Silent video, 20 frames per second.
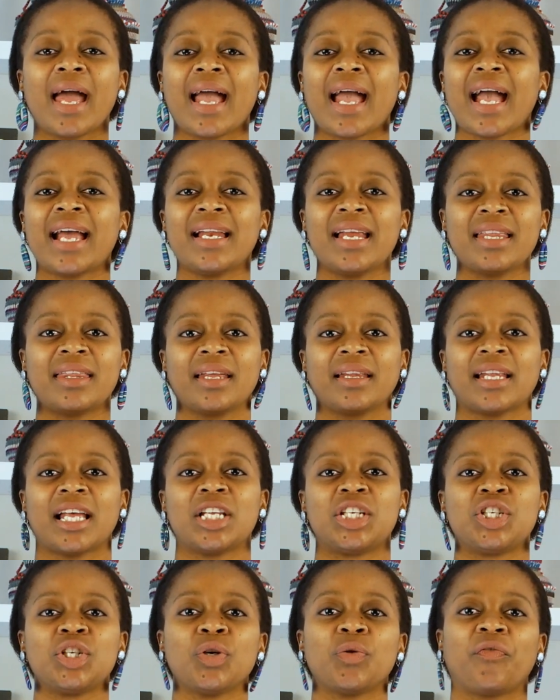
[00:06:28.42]
Anything
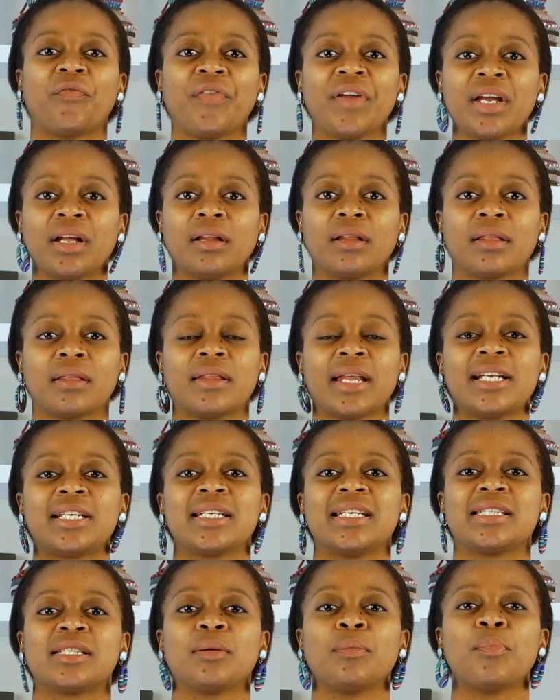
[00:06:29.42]
that you feel
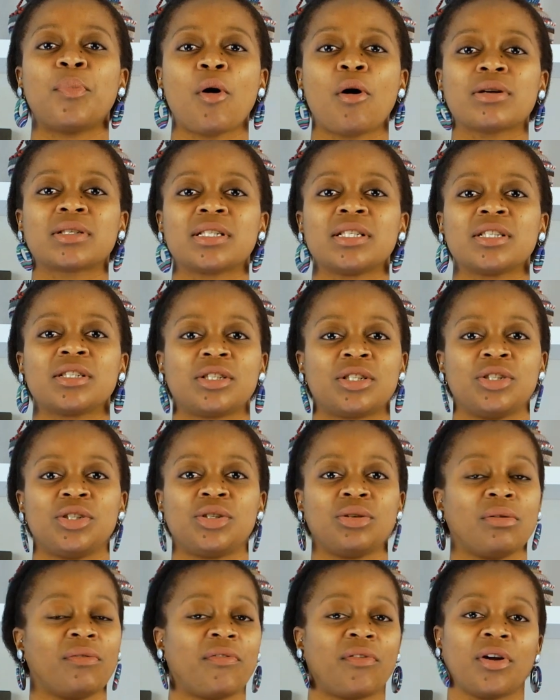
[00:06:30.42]
that is important to
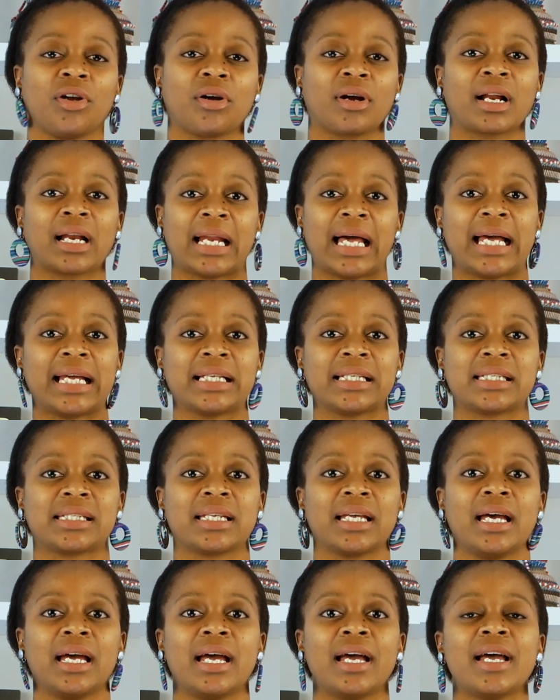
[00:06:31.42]
do for your clients
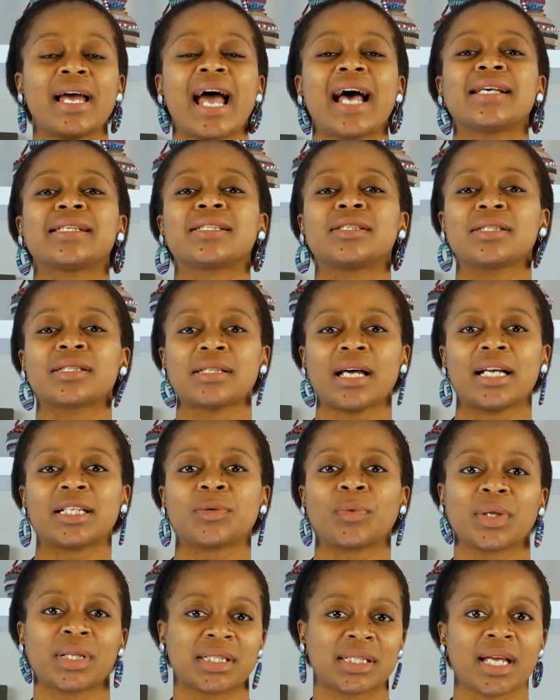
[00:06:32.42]
has to
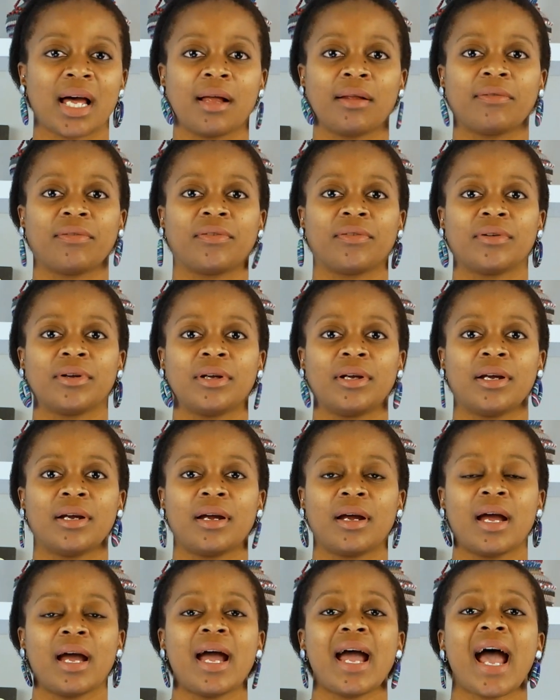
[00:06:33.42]
start with self.
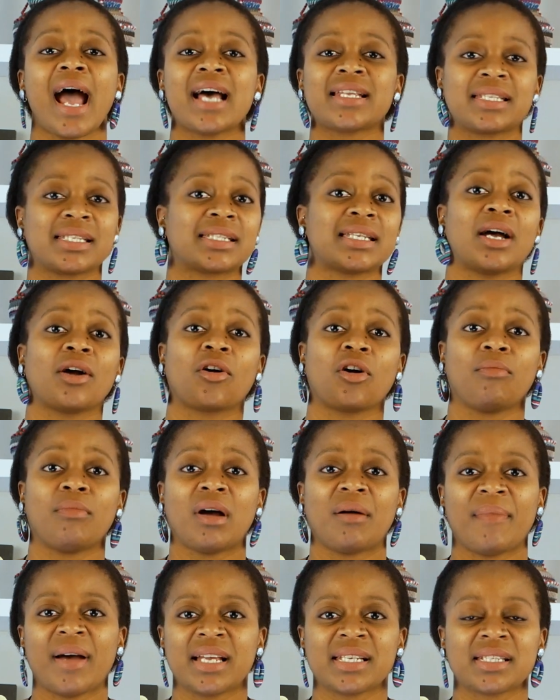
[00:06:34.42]
As a
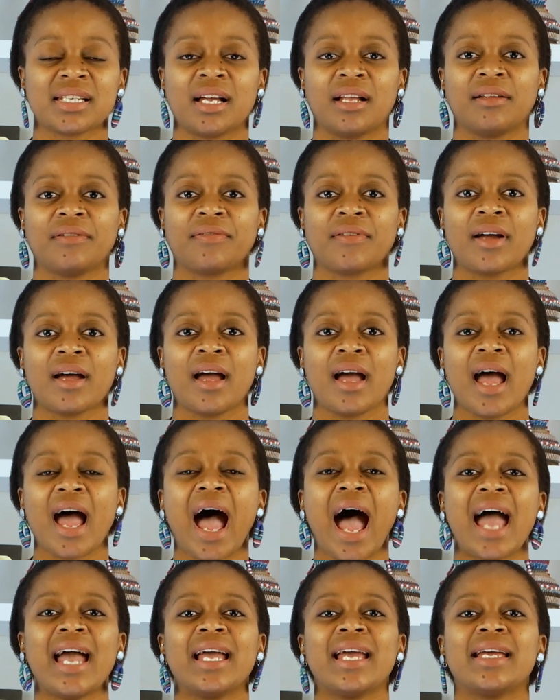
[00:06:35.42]
Sangoma myself,
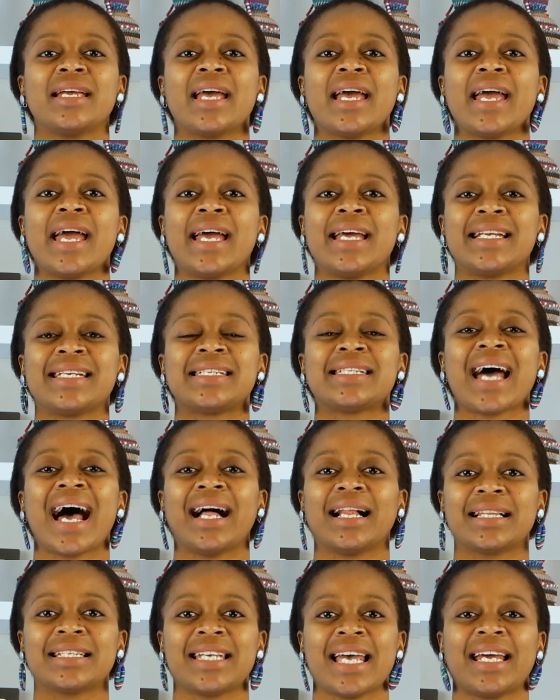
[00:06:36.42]
I
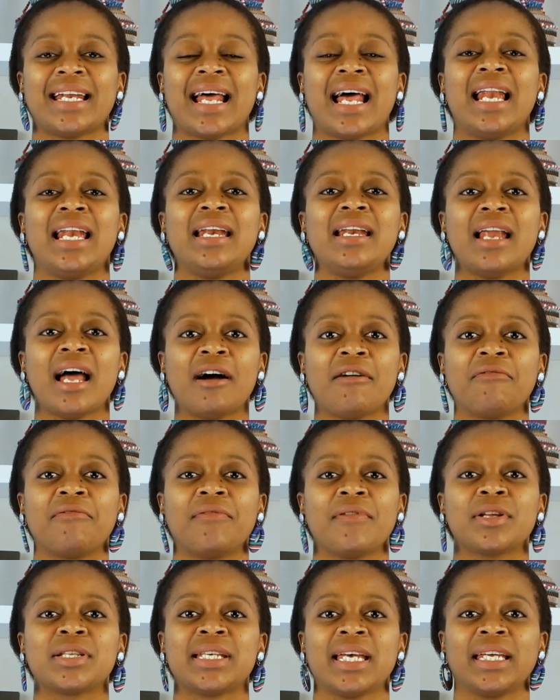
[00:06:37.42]
indulge and I
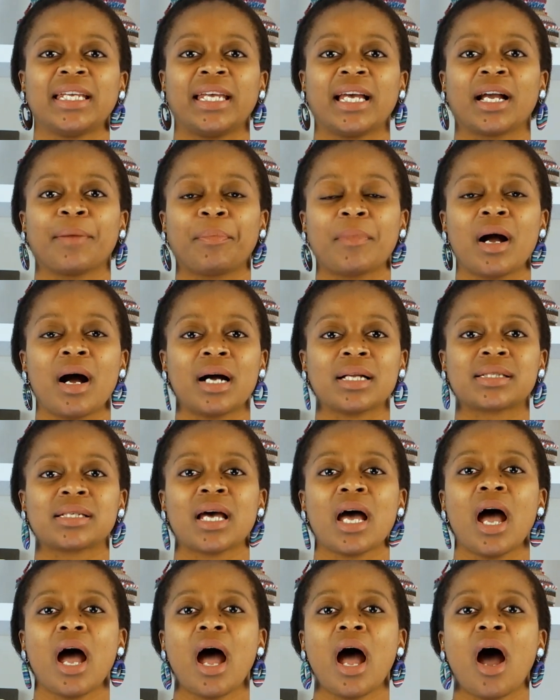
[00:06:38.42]
love taking part
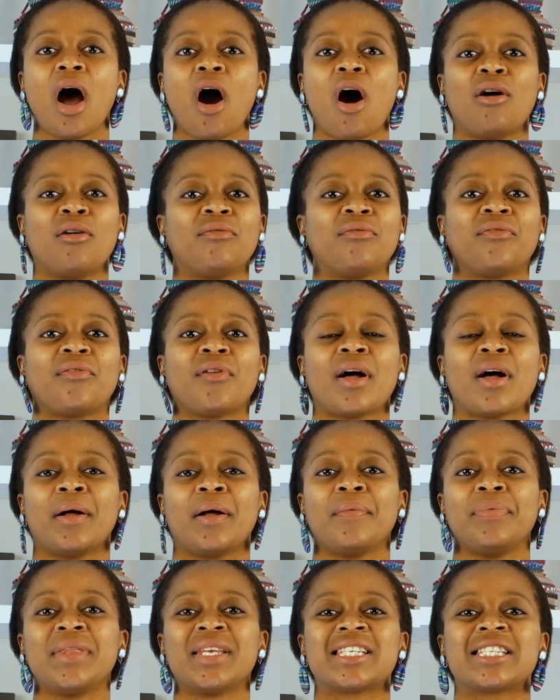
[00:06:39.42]
of
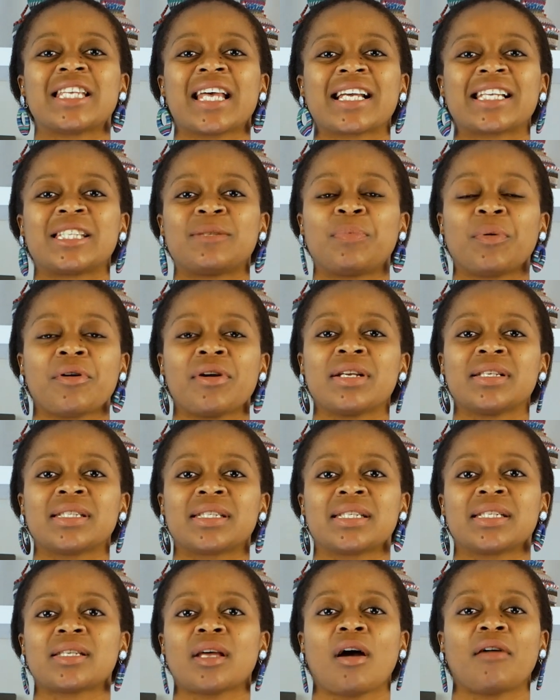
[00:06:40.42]
these
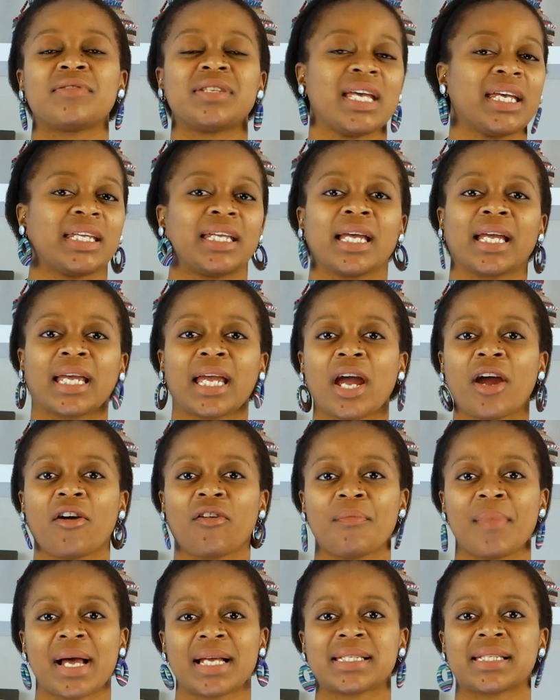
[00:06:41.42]
experiences of taking care
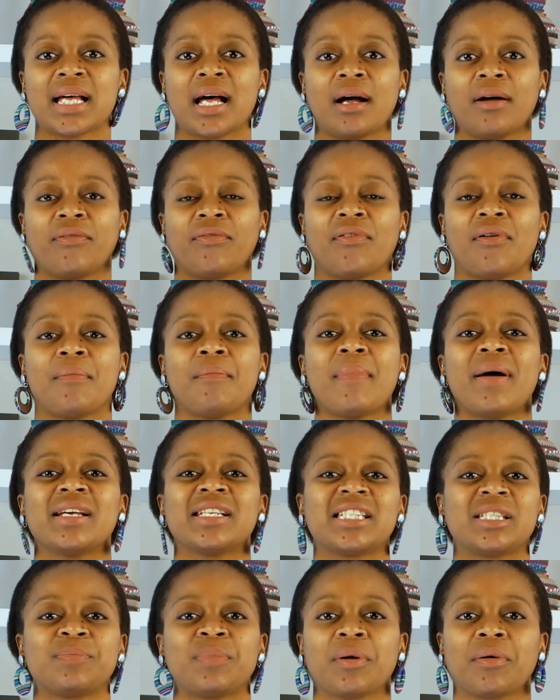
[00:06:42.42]
of myself, my
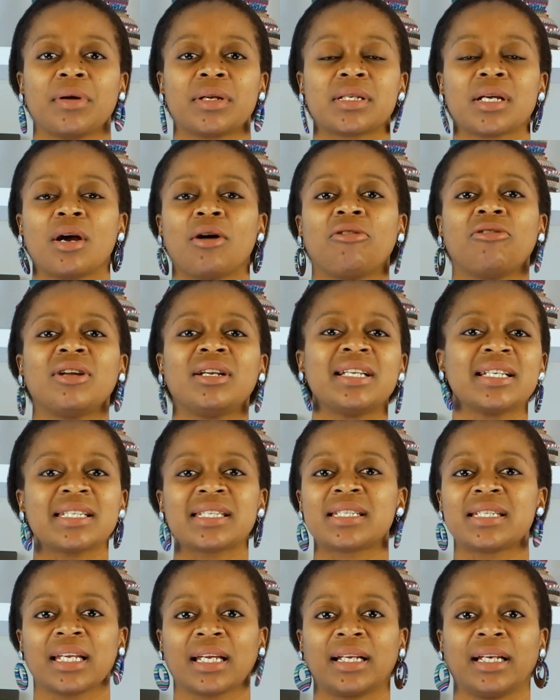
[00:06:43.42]
spirit,
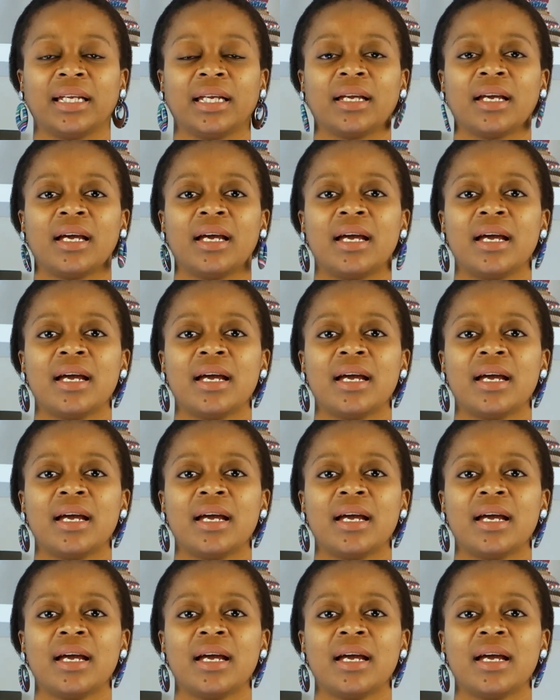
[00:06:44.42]
holistically.